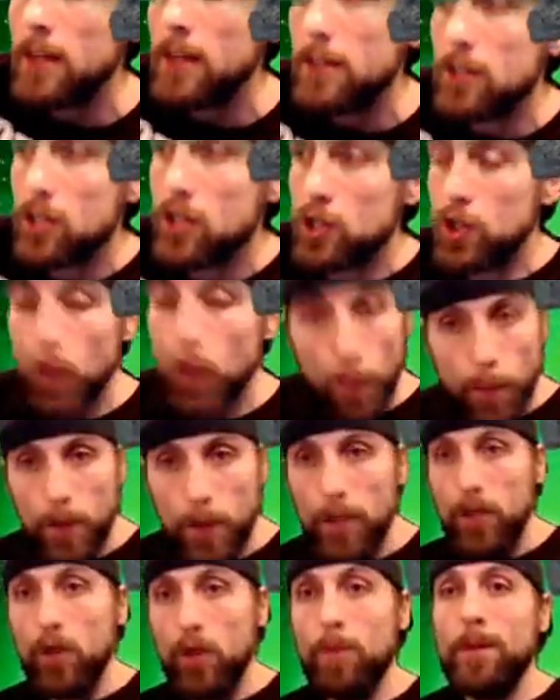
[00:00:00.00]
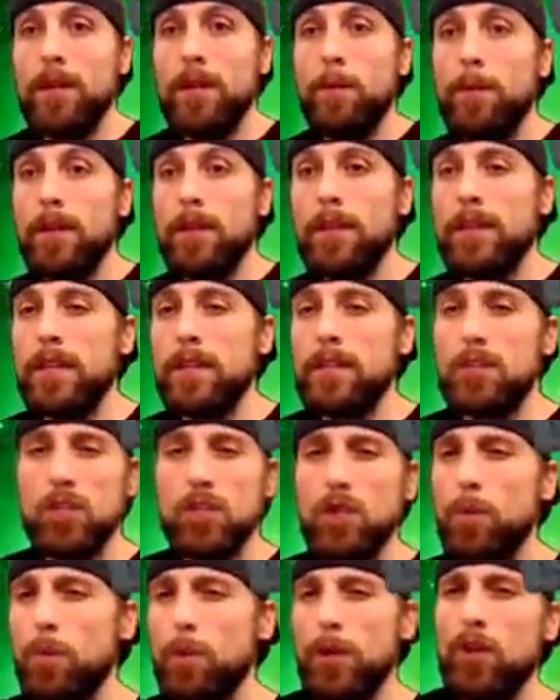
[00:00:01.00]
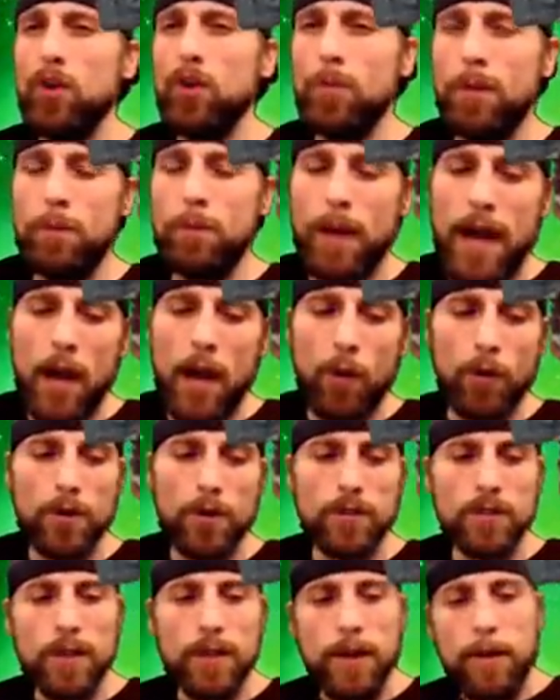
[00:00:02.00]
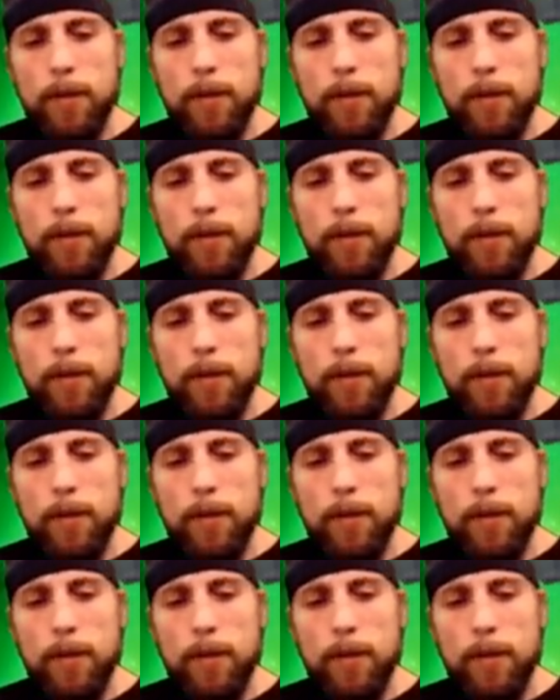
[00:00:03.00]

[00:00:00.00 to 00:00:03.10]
superhuman abilities, superhuman powers,